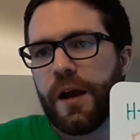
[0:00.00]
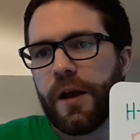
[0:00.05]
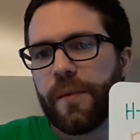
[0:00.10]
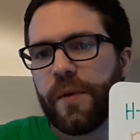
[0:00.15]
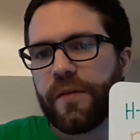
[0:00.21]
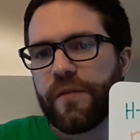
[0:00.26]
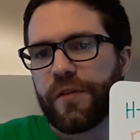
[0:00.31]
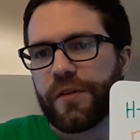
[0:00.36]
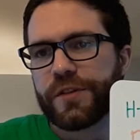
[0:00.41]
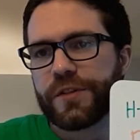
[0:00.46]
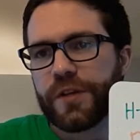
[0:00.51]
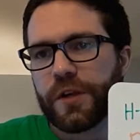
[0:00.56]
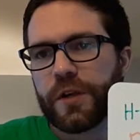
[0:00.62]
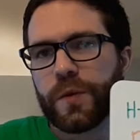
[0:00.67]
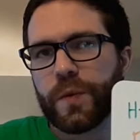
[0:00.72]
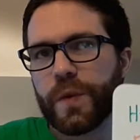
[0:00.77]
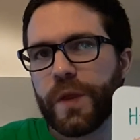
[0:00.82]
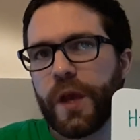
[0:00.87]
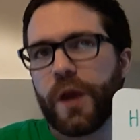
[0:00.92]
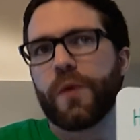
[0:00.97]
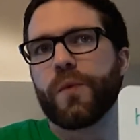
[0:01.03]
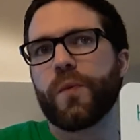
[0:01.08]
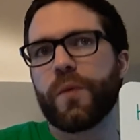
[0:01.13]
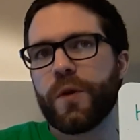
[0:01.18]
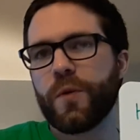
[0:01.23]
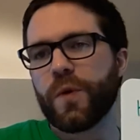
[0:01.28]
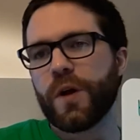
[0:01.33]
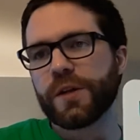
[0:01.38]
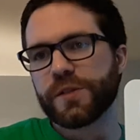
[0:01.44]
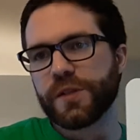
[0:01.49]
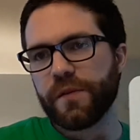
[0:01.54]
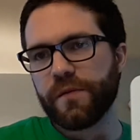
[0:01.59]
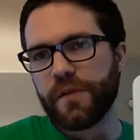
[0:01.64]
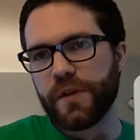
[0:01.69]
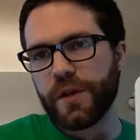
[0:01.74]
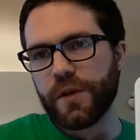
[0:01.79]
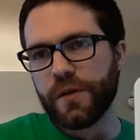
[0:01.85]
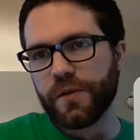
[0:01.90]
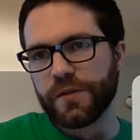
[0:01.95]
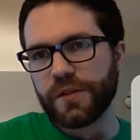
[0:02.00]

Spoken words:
If you're struggling with that, rewatch that video.